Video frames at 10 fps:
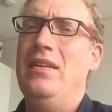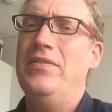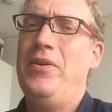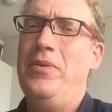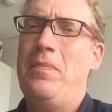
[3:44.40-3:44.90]

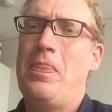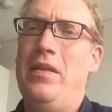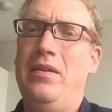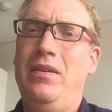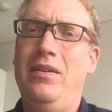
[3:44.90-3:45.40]
So
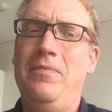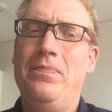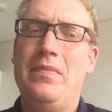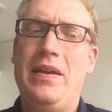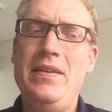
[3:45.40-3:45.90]

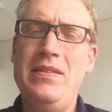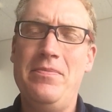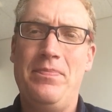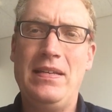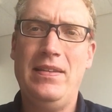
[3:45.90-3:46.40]
I think
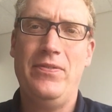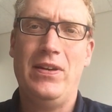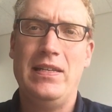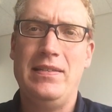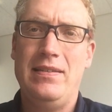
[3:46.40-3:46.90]
the best
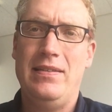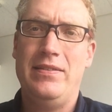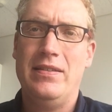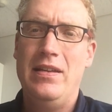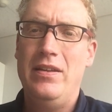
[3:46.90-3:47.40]
advice
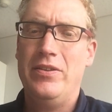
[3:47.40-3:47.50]
is